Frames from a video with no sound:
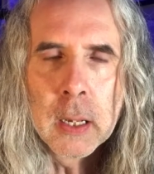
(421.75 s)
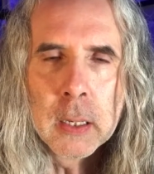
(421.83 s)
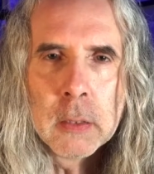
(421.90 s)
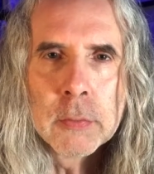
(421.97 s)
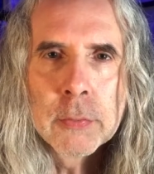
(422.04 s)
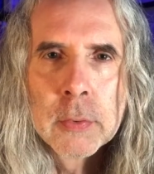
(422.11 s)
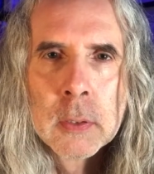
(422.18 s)

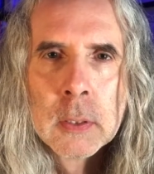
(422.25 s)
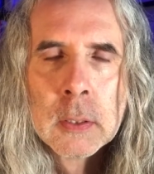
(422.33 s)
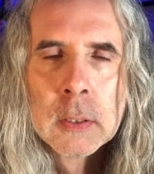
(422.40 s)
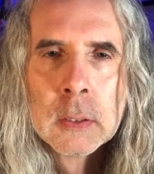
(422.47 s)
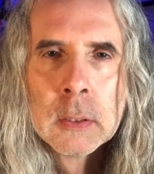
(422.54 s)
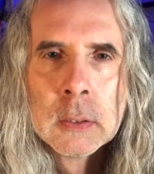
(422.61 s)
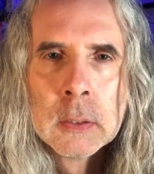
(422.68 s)
life.
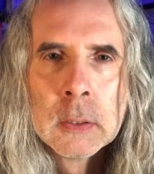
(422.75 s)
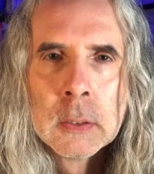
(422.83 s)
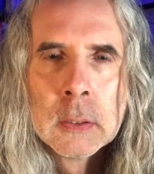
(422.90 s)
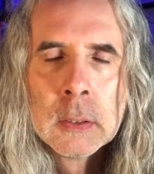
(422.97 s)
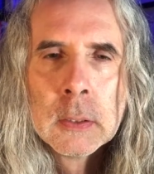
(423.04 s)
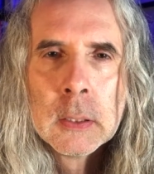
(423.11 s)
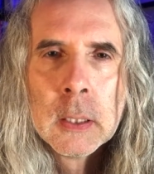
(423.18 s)

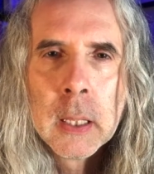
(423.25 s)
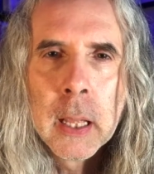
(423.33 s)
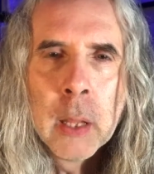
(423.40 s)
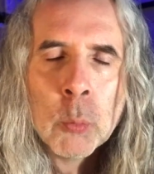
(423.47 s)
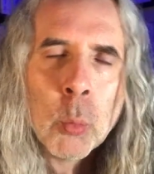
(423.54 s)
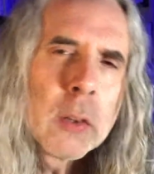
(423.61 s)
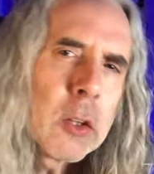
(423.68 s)

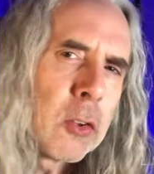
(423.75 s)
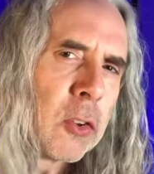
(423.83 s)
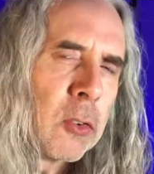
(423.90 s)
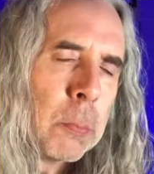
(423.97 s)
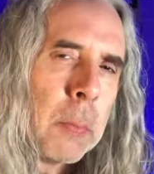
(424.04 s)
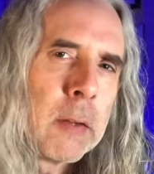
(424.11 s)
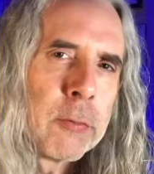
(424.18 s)
And what
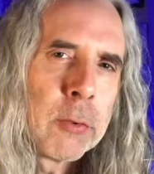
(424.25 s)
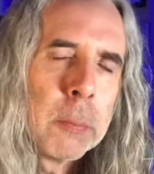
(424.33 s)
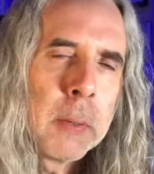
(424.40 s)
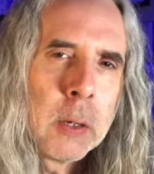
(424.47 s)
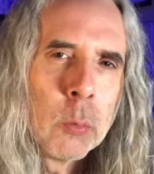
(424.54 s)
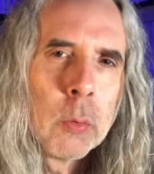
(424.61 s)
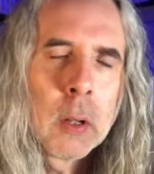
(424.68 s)
this has meant
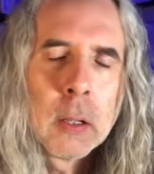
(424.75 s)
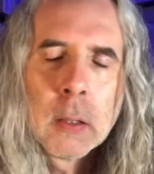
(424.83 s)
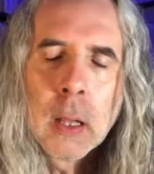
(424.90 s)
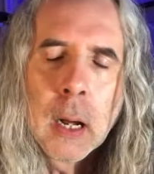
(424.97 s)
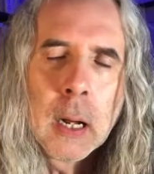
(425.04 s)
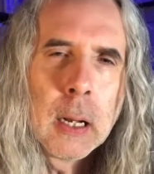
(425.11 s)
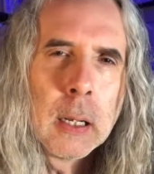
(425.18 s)
for me
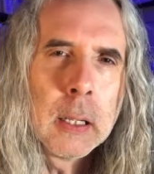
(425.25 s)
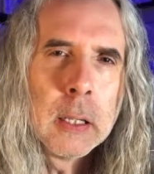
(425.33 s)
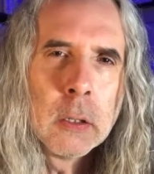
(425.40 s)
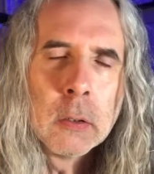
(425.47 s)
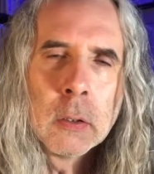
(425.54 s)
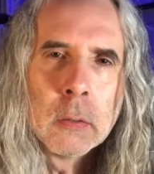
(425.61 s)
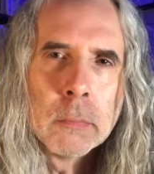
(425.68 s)

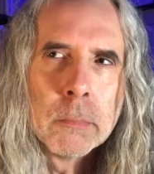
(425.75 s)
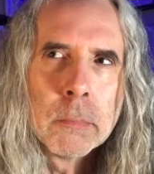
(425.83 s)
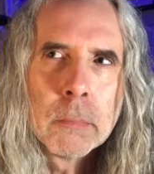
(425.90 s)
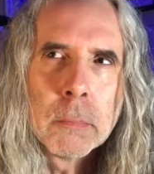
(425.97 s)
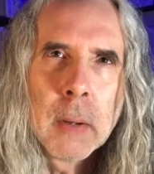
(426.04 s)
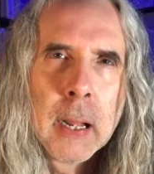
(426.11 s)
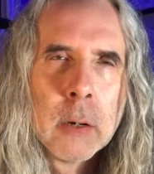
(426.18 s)
in
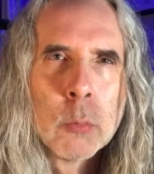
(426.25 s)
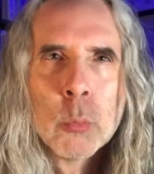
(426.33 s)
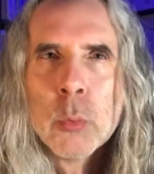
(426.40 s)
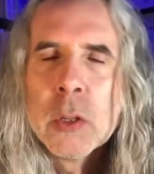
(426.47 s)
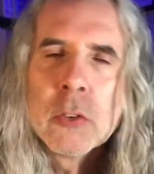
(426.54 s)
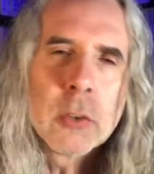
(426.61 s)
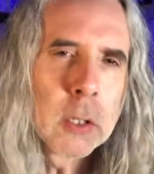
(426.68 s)
my
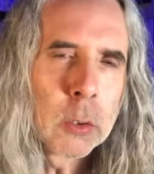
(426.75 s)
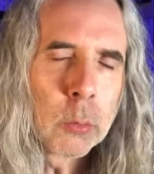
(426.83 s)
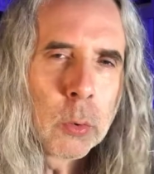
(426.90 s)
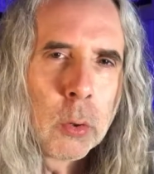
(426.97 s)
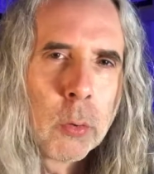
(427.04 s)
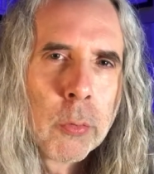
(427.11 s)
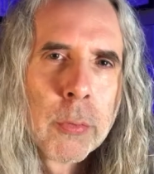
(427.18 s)
recent
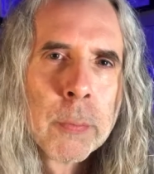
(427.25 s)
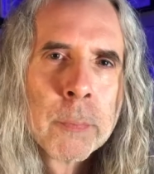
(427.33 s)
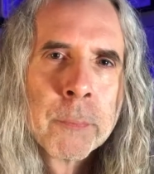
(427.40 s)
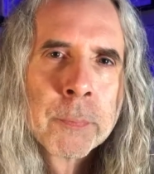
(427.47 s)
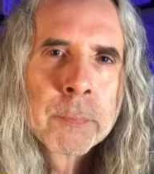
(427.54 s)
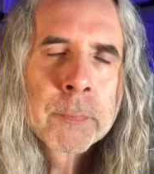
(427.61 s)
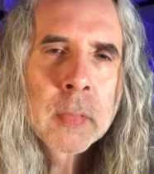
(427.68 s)
growth
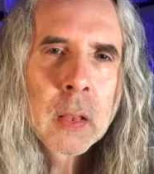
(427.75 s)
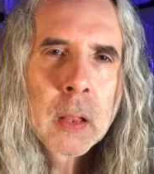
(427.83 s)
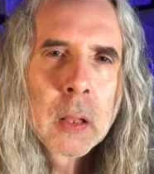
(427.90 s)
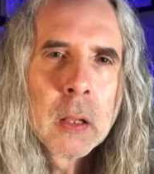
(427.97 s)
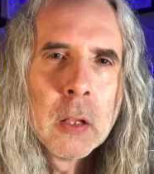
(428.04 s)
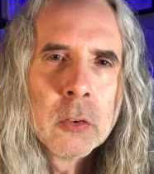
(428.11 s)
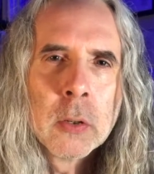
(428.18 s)

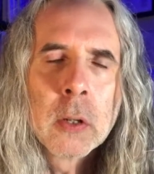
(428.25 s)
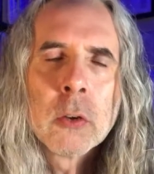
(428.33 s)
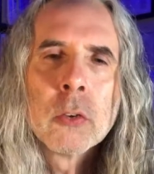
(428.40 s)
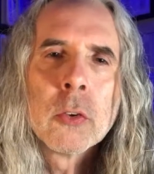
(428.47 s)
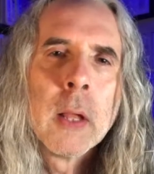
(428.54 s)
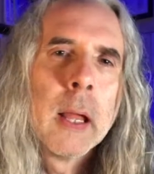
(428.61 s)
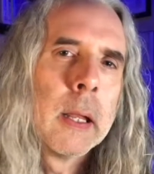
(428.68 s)
is an
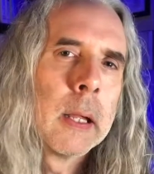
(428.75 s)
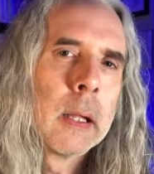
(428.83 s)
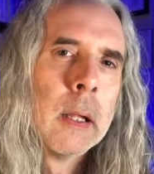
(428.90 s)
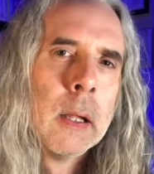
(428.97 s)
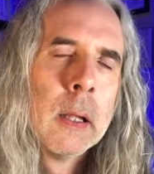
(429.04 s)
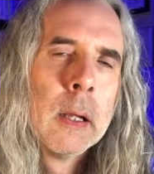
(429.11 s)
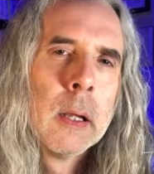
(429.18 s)

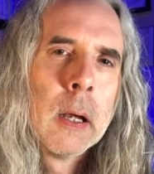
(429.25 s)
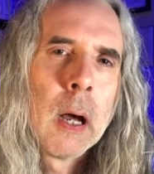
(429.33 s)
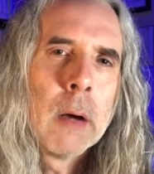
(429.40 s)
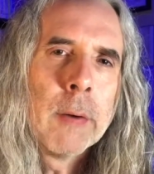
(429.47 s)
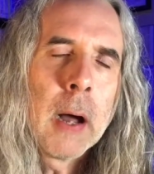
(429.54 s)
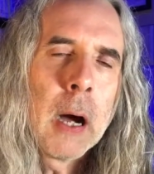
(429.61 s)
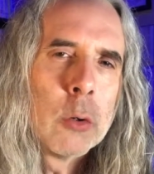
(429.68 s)
understanding
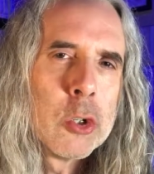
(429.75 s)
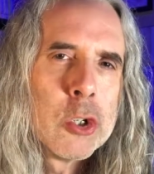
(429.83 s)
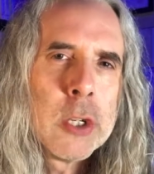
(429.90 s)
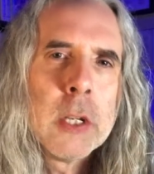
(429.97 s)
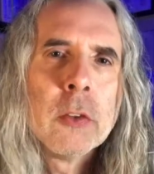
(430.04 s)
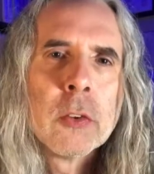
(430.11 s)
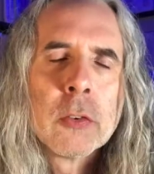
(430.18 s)
of how
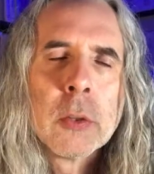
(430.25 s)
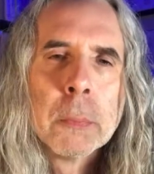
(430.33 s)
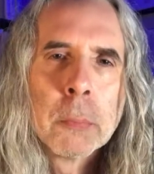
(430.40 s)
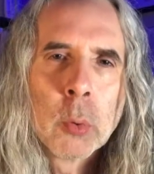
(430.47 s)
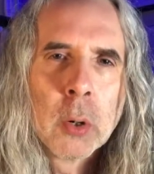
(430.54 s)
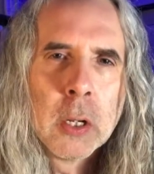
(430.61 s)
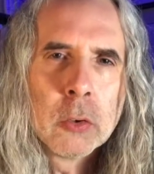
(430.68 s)
Jesus
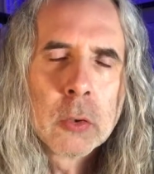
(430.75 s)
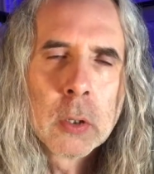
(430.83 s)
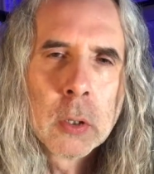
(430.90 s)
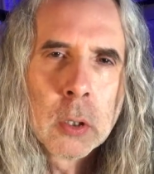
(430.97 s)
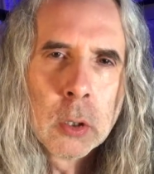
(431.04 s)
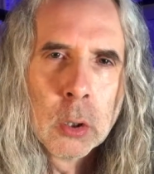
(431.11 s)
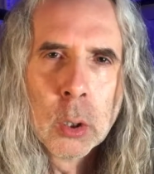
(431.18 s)

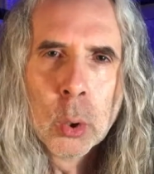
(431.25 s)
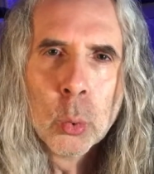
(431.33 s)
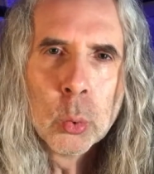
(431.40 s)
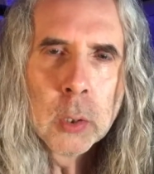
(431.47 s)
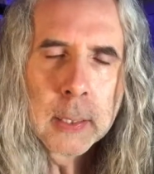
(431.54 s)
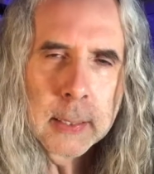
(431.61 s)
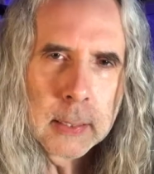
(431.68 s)
embraced
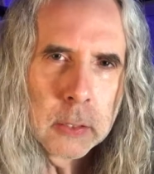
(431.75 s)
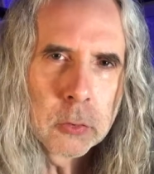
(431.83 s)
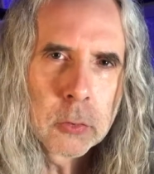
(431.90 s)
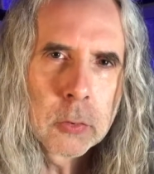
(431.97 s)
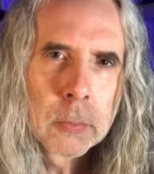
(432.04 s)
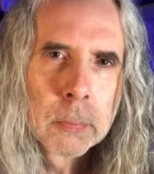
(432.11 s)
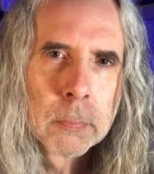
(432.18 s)

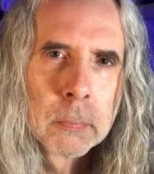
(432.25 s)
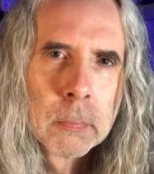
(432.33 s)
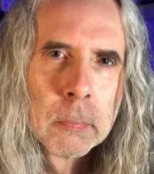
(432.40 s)
lowliness.